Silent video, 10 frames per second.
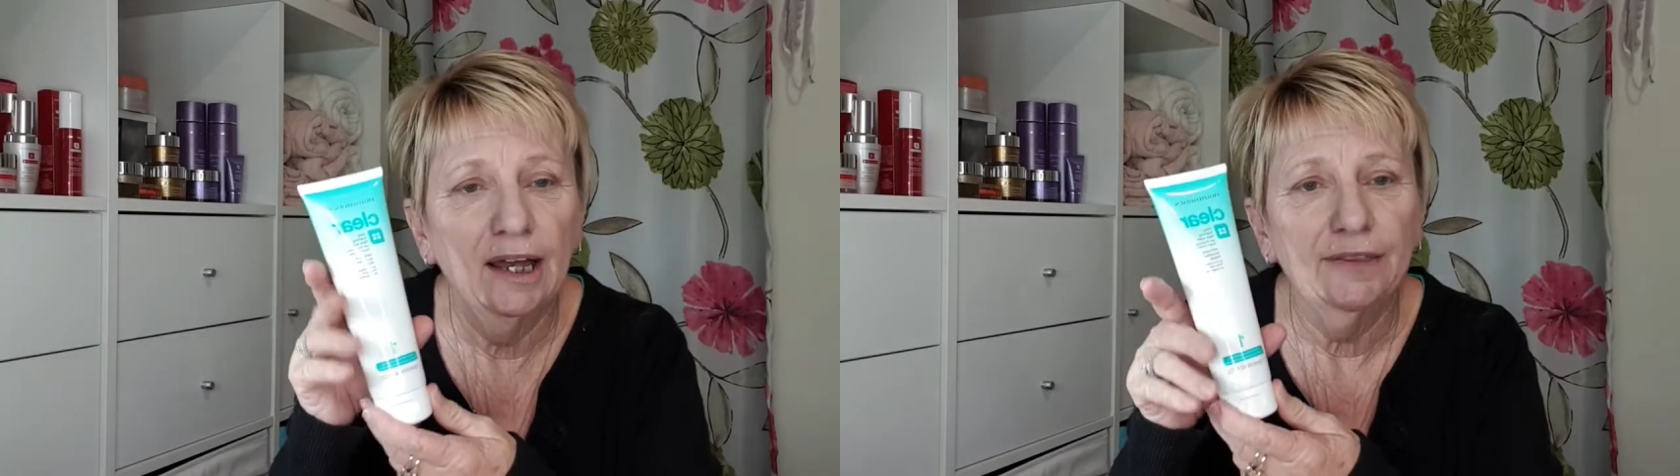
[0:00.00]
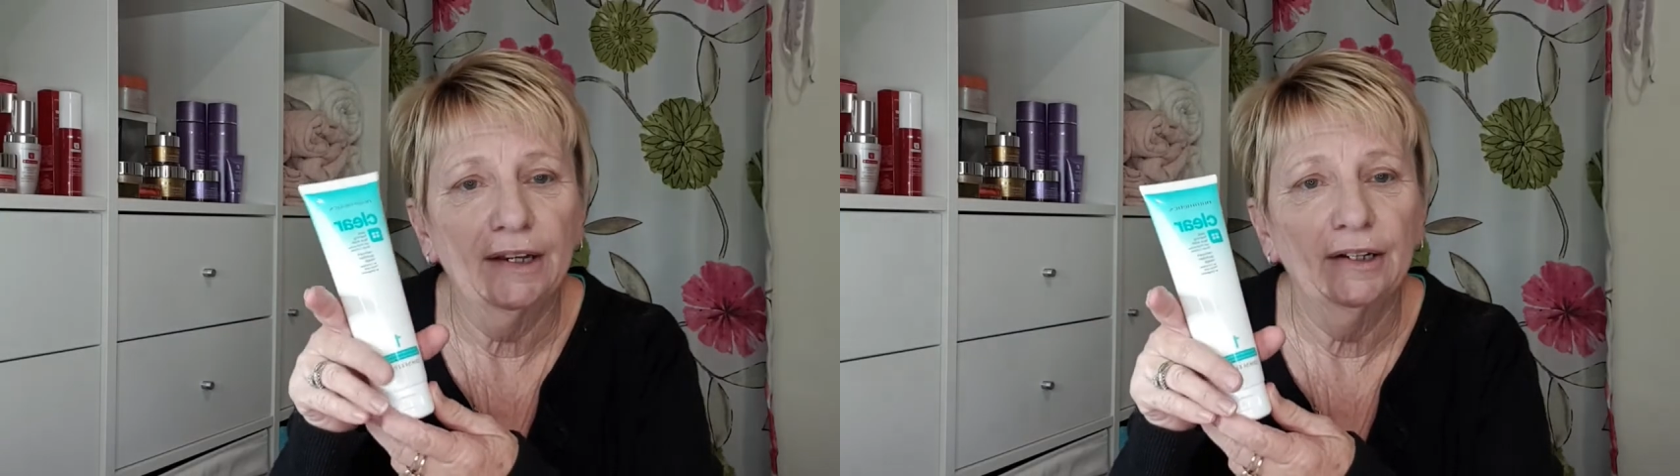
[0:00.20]

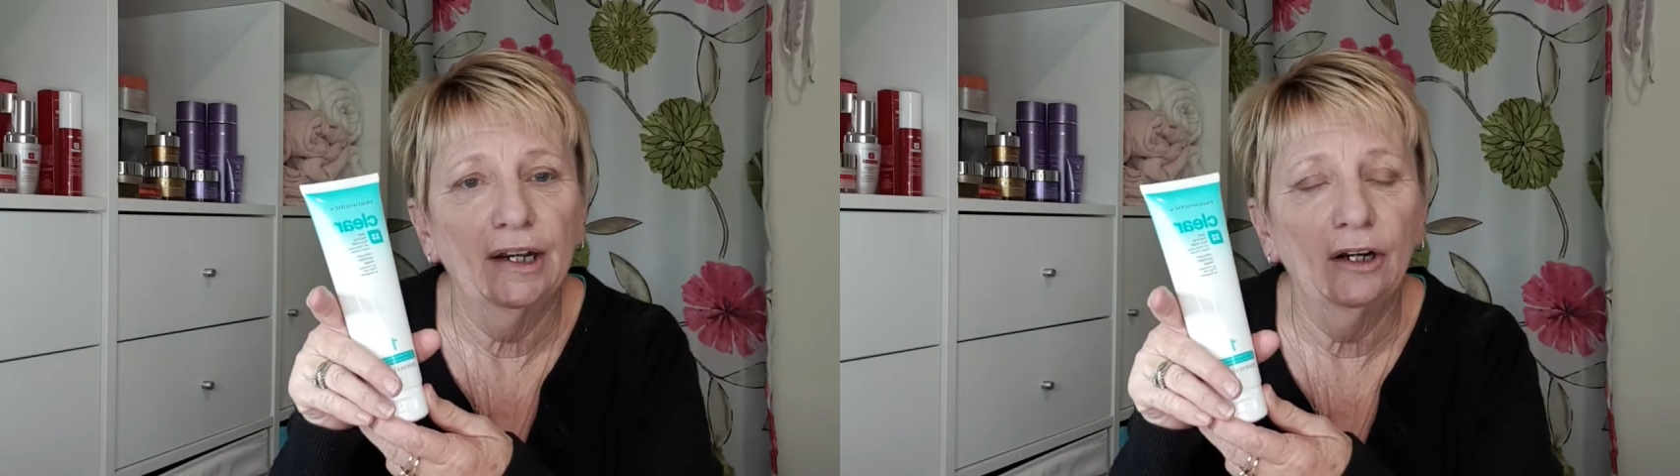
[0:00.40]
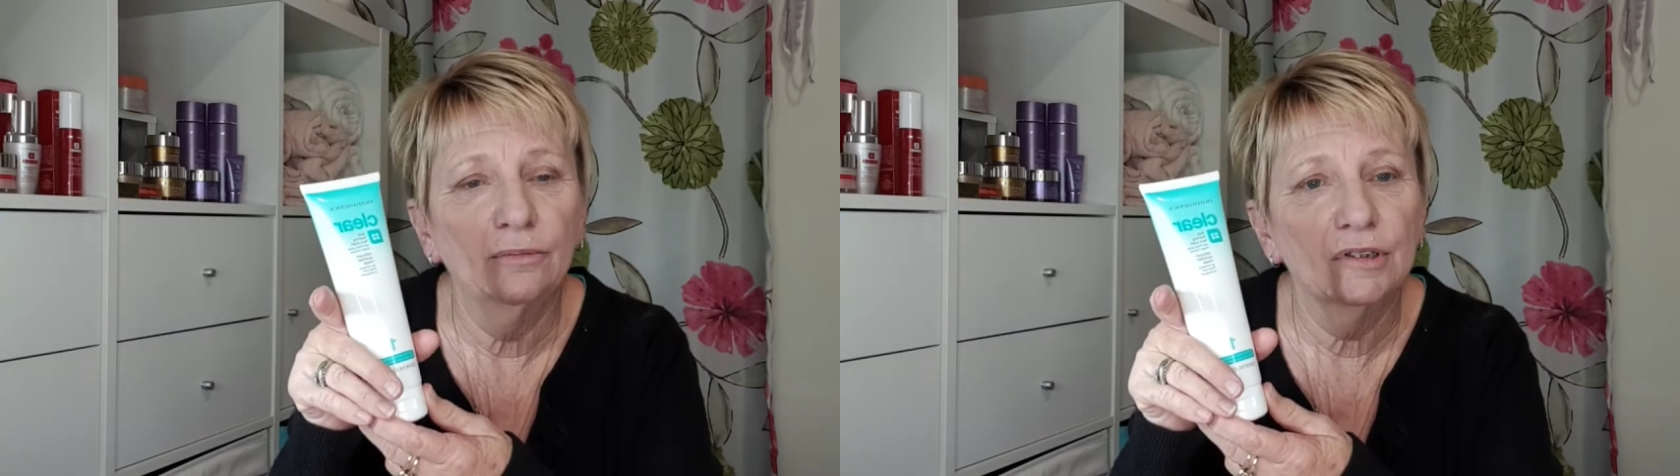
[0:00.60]
They're going to
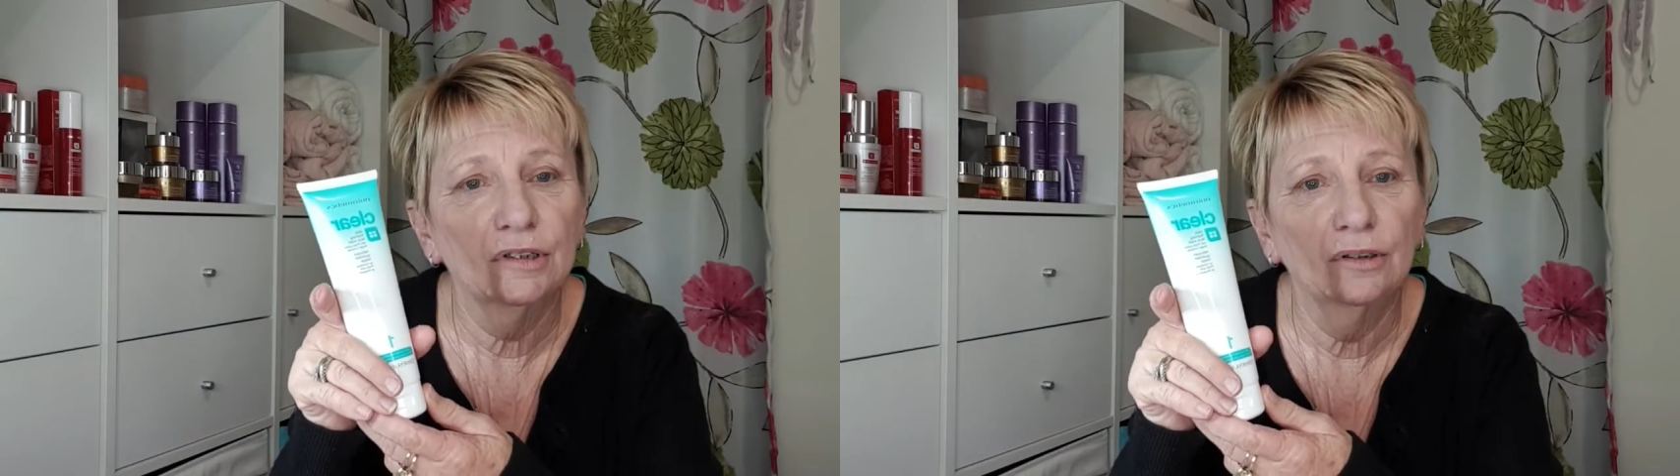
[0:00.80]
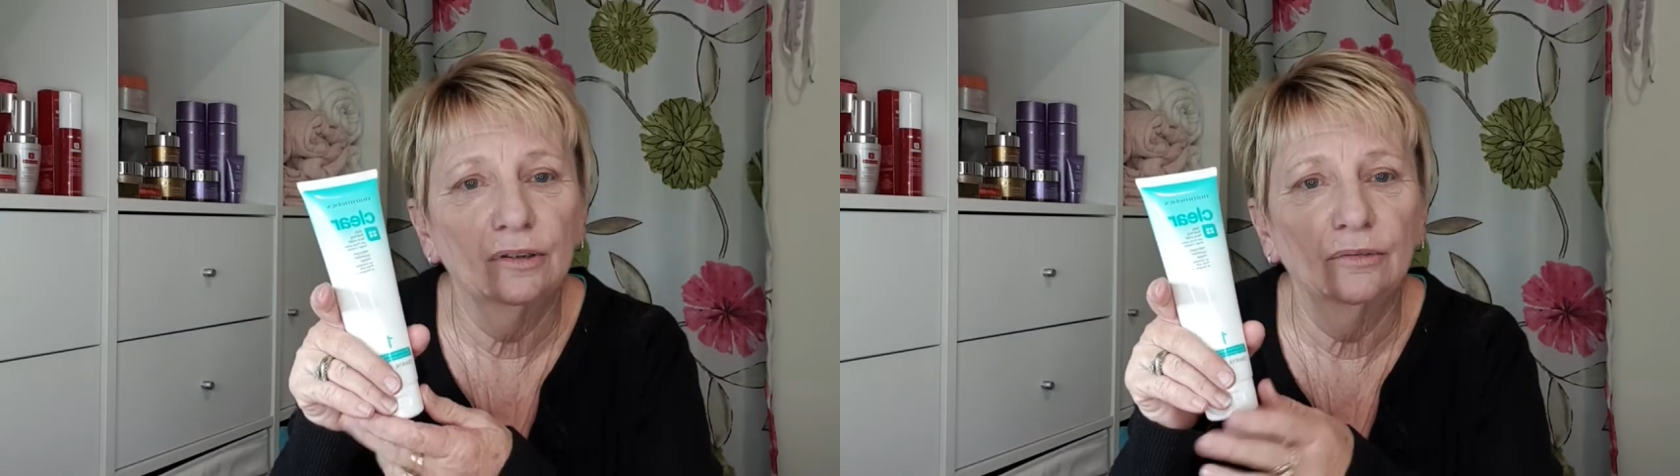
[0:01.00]
help
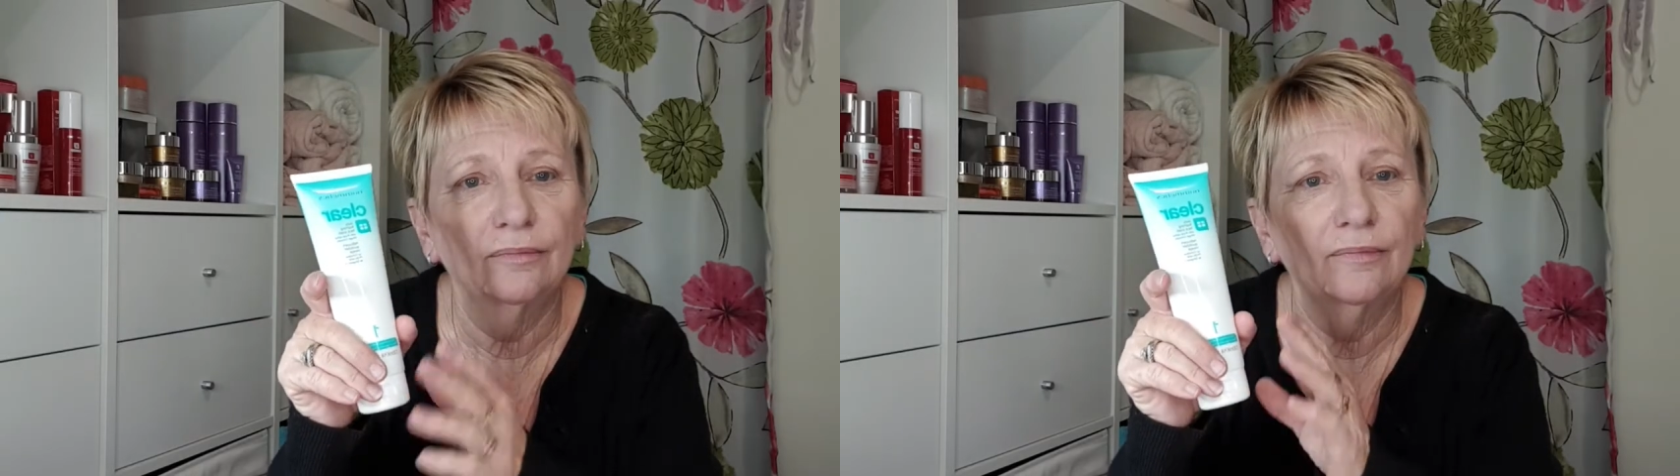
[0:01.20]
to